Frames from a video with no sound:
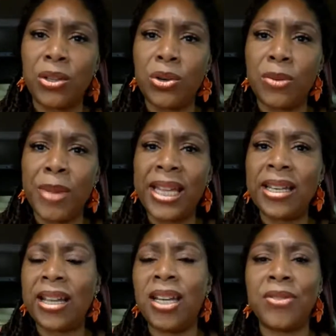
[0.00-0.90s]
or make
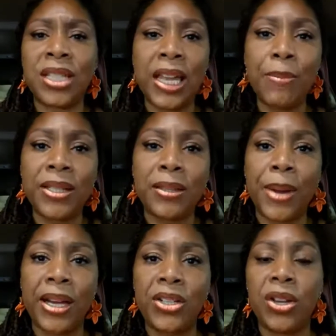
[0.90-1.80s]
negative statements
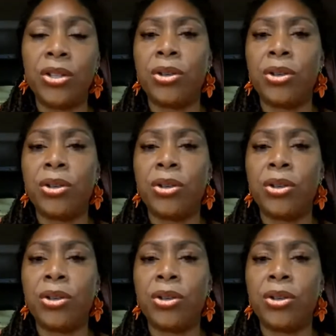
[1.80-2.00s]
about each other,